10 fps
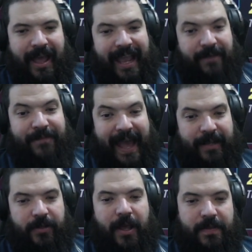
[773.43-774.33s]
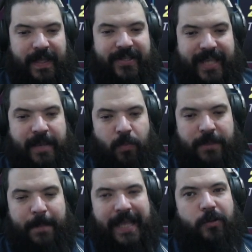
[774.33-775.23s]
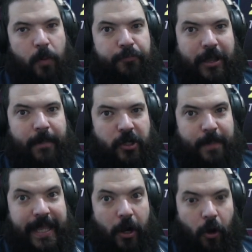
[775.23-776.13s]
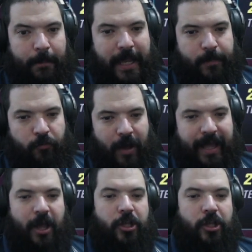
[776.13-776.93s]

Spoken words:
In fact, this team with Beast will pretty much beat a lot of people, right?